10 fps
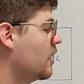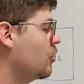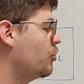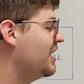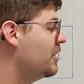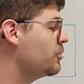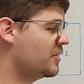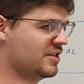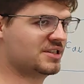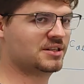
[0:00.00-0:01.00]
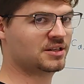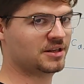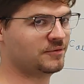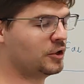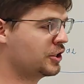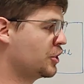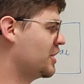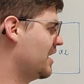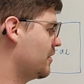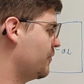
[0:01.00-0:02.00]
reduces the
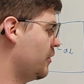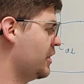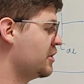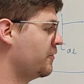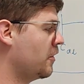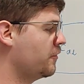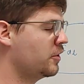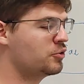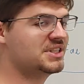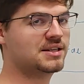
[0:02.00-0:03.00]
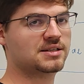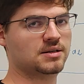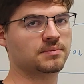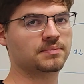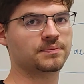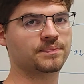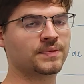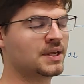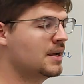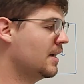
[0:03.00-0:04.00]
voltage that falls off over the resistor.
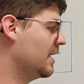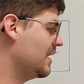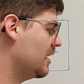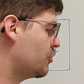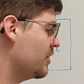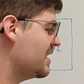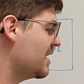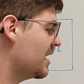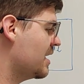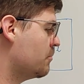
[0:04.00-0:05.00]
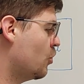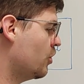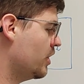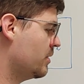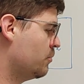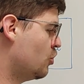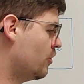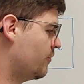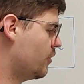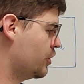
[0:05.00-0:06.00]
And increasingly more and
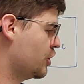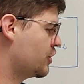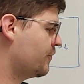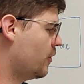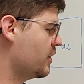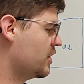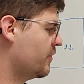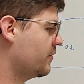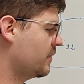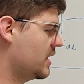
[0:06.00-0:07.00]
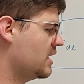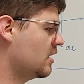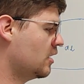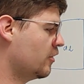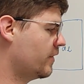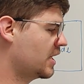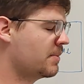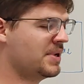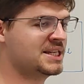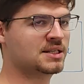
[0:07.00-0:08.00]
more voltage falls off here over the
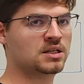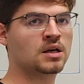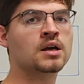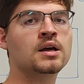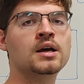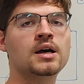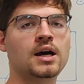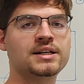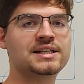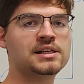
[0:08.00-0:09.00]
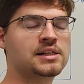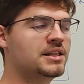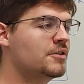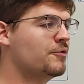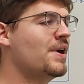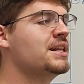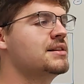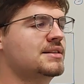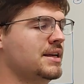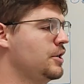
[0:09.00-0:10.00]
capacitor until in the
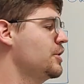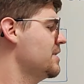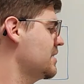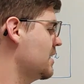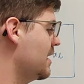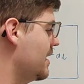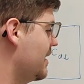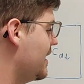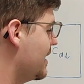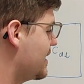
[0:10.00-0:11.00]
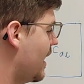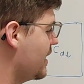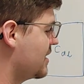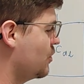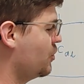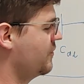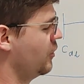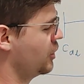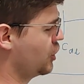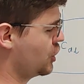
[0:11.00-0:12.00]
final stages, the entire source
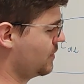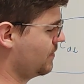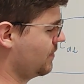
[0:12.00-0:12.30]
voltage